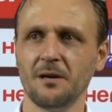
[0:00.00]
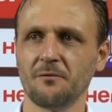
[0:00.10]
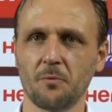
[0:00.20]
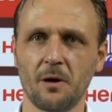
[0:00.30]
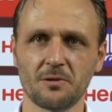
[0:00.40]

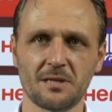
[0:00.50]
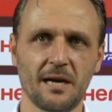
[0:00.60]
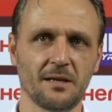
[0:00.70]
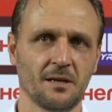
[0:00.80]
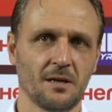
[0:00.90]
From our
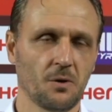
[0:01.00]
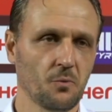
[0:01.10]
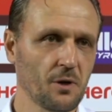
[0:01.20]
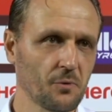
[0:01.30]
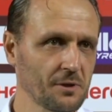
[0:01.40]
side,
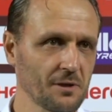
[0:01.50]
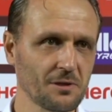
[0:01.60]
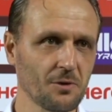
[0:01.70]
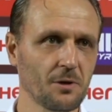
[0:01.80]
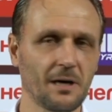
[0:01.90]
we are working
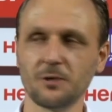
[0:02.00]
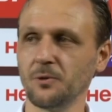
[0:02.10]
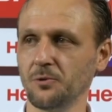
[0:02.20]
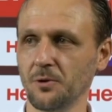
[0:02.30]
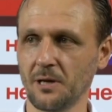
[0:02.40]
so hard.
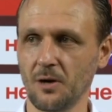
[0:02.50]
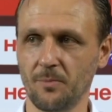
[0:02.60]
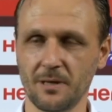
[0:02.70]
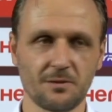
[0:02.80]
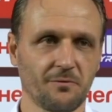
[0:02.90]
We're doing our best.